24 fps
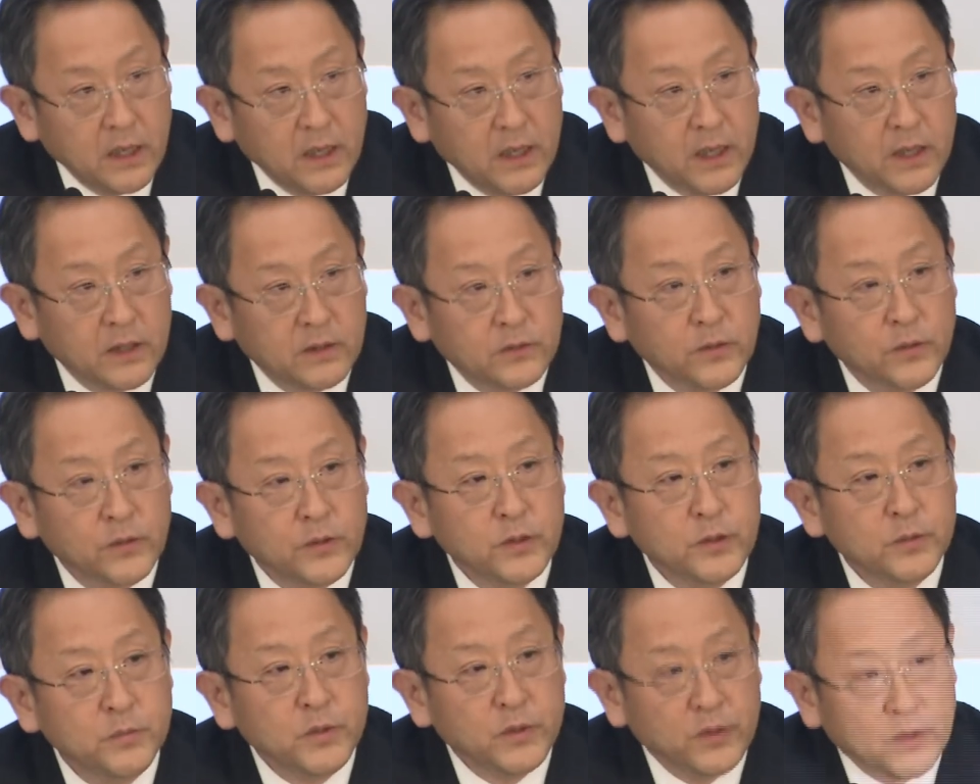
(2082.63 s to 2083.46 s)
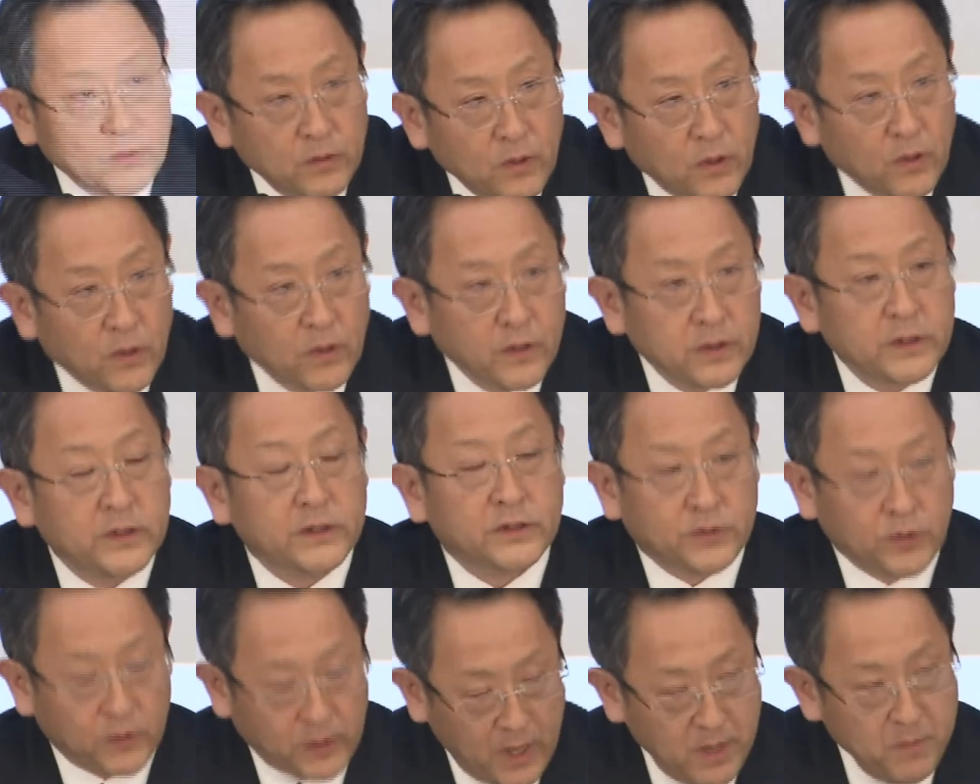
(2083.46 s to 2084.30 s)
basic
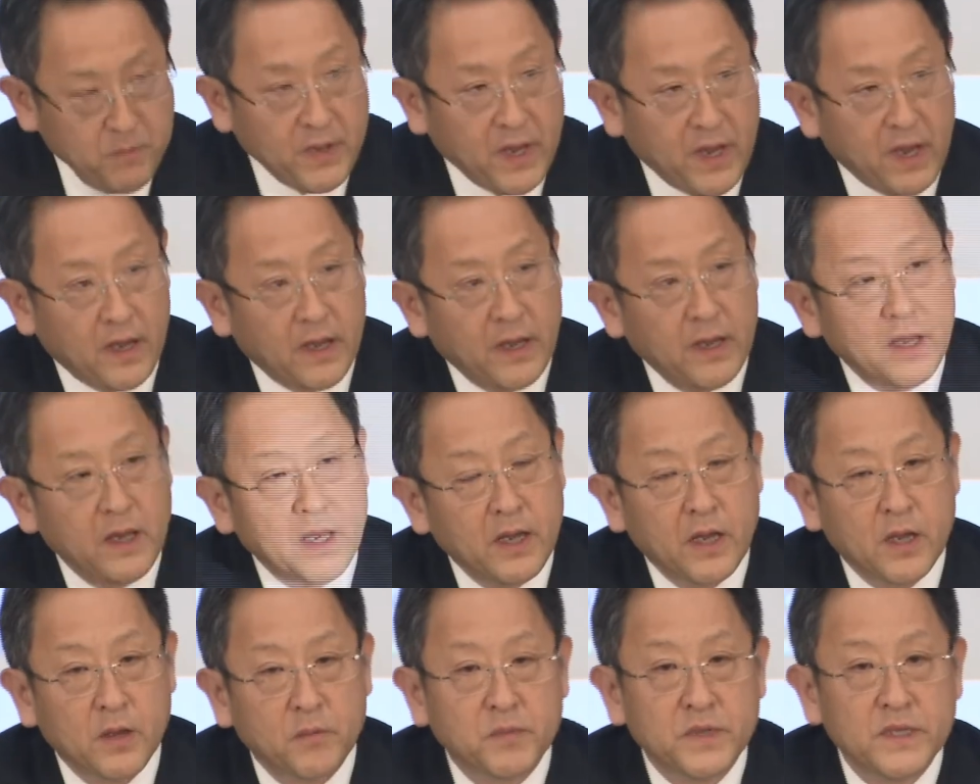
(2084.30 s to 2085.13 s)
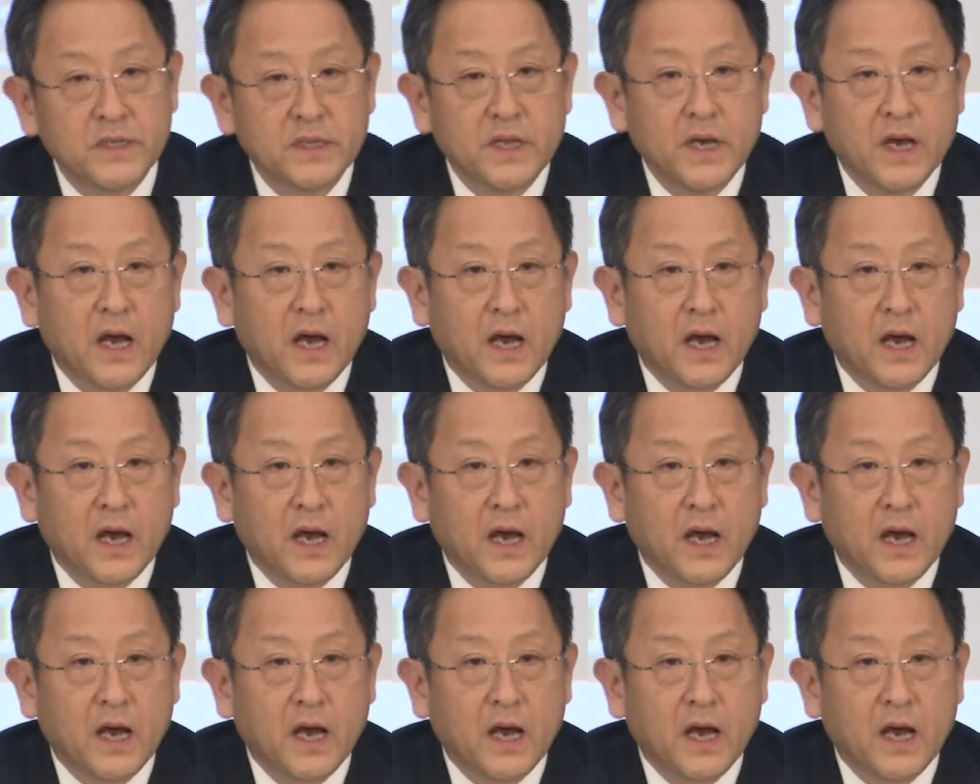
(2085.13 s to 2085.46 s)
unit of investment in